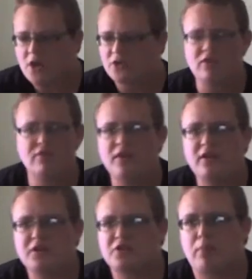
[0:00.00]
So the
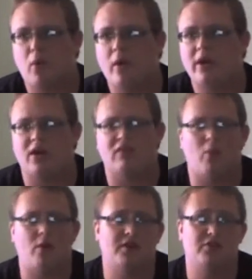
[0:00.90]
villain's point
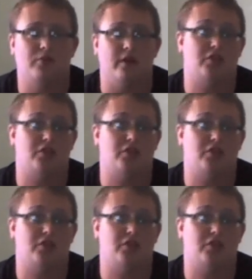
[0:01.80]
of wanting to